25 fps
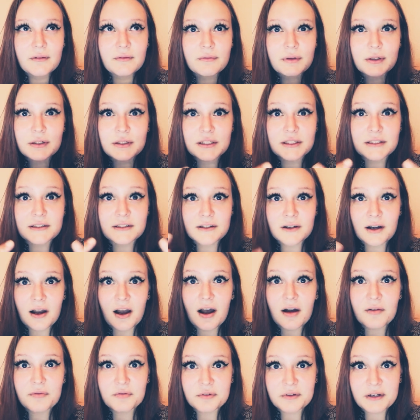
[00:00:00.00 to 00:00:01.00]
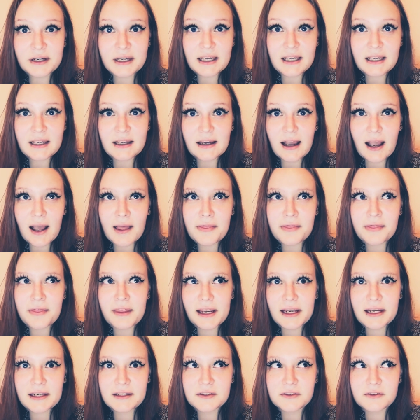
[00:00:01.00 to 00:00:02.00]
which is a carvery, and
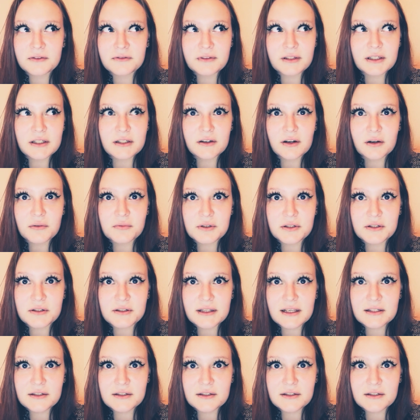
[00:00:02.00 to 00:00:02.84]
they do vegan options.